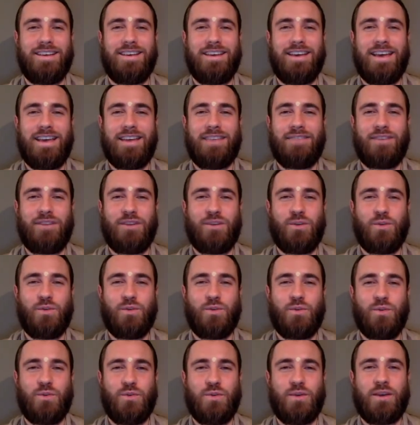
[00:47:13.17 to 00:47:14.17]
And when you
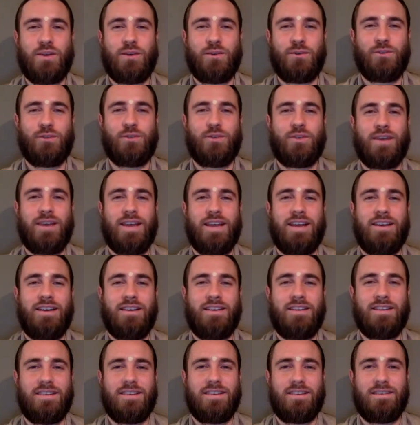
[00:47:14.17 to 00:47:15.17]
do, you can also click
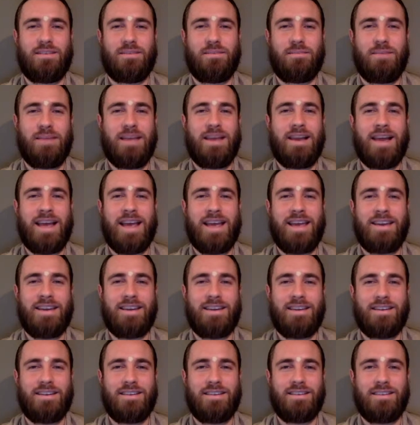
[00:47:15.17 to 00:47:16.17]
on the bell
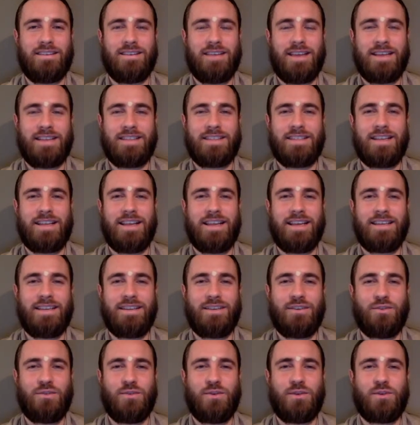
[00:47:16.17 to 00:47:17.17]
icon and select
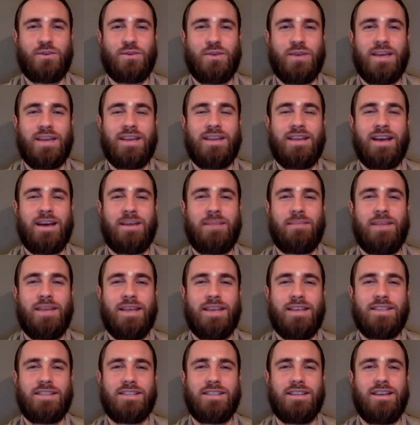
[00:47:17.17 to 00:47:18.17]
that you want to get the
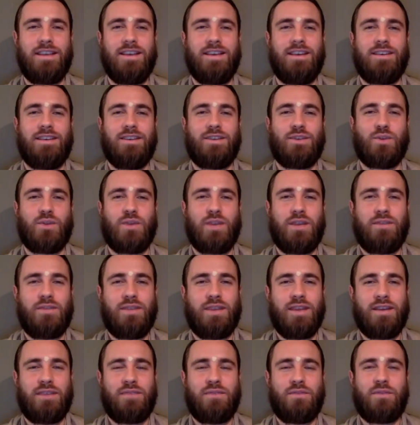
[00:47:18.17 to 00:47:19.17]
updates, so that
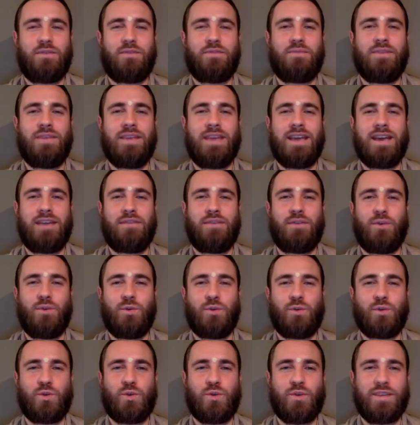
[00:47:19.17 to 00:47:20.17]
whenever we have a
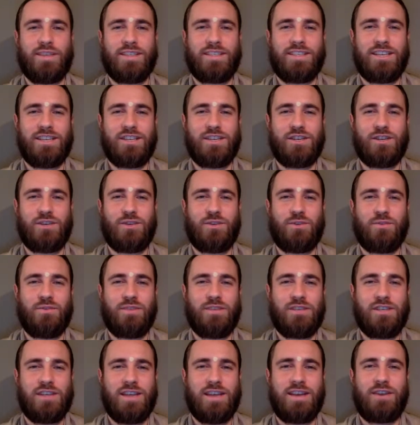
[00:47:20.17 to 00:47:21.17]
new story session or we
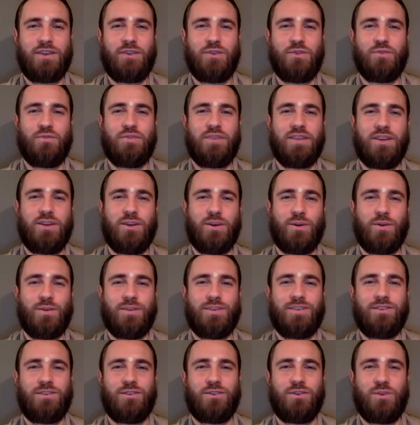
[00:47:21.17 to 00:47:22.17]
share a new video,
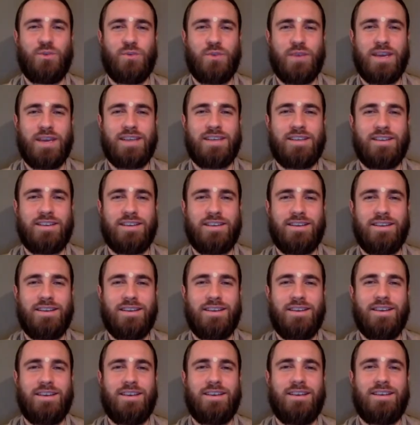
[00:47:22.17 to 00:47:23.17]
you get a
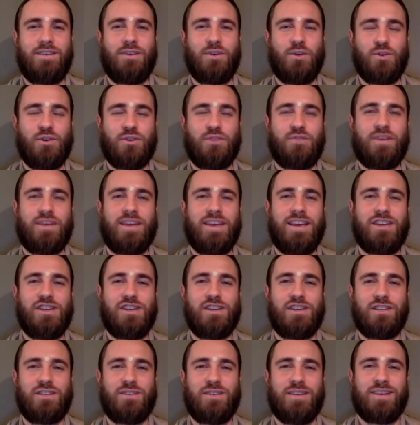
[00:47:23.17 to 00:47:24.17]

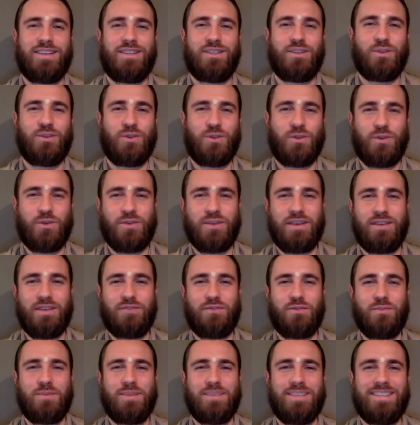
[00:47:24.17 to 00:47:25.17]
notification as well, so you don't have
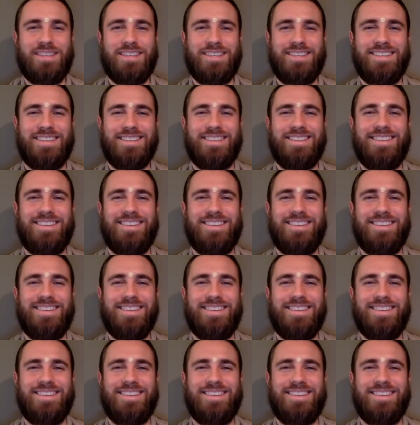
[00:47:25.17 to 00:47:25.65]
to miss it.